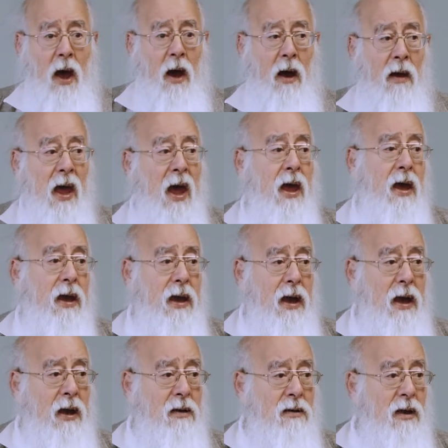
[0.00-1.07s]
Uh,
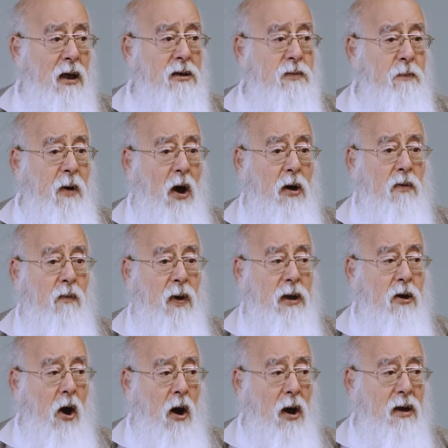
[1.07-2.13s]
in this book, we
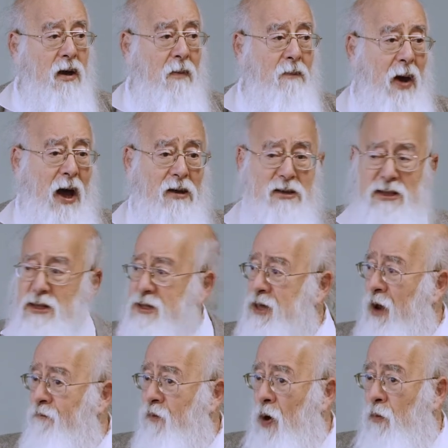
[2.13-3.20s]
talk about
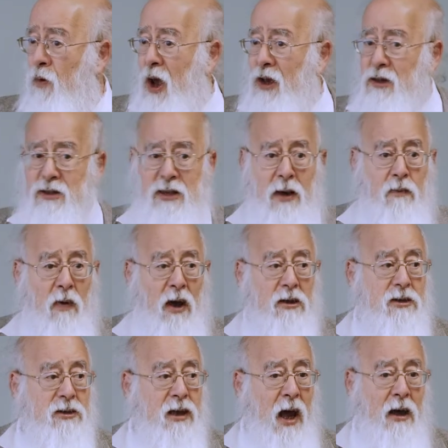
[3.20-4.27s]
several ways in
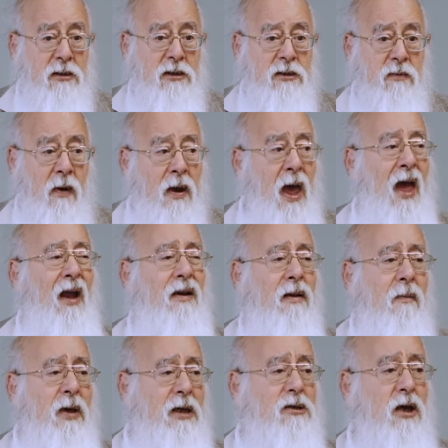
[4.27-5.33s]
which that's true.
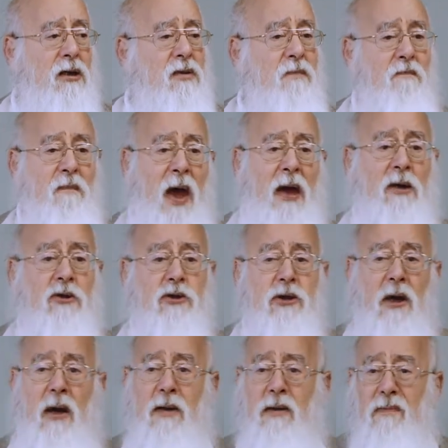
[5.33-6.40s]
Let me just
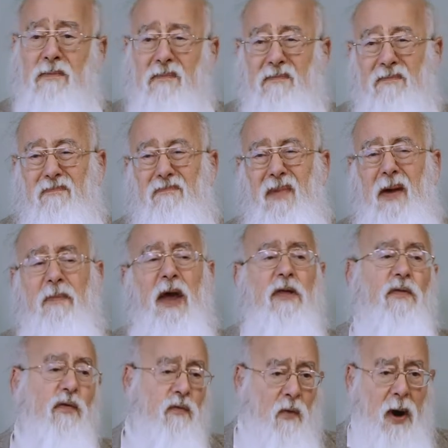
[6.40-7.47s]
mention maybe
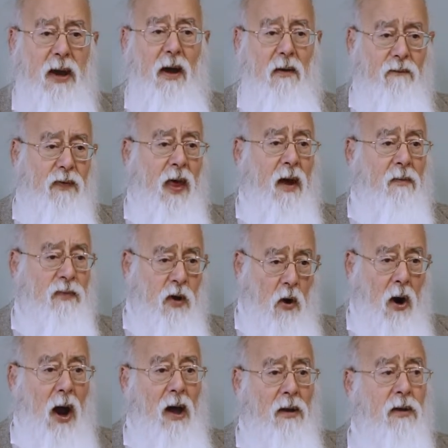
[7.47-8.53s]
three of them. There
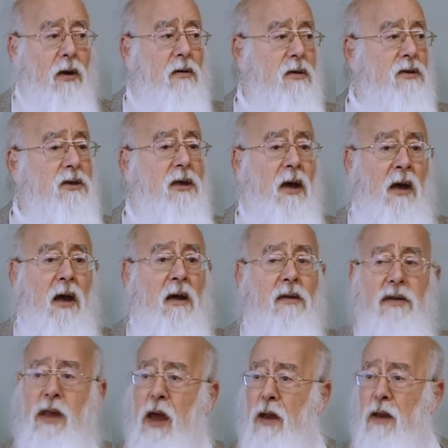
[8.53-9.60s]
are others
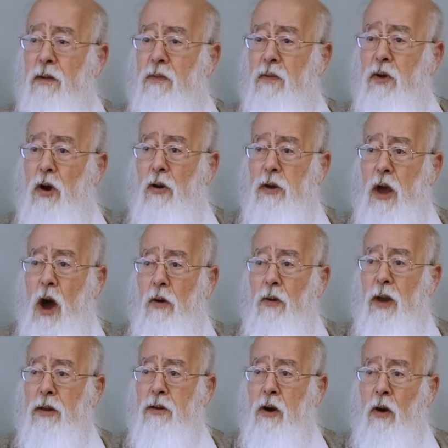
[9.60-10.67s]
that could go
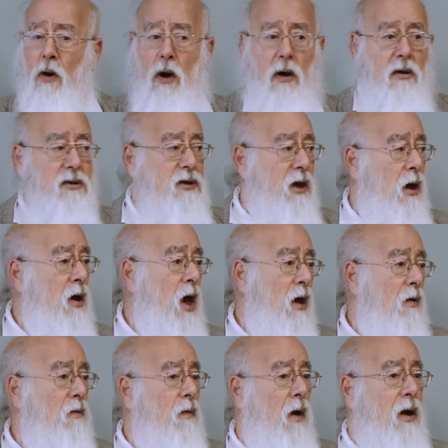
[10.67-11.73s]
into also.
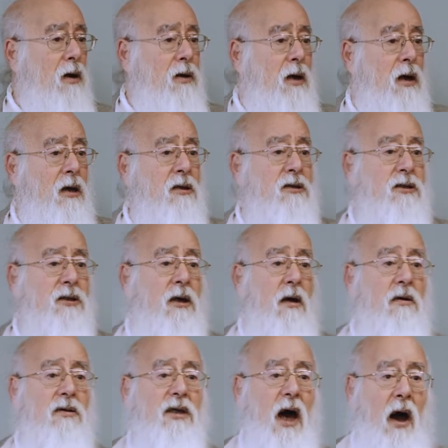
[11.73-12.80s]
One
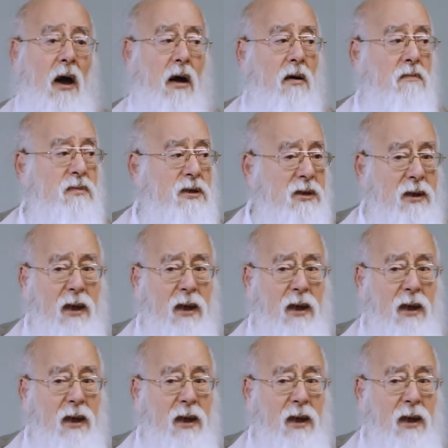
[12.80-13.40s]
concerns harms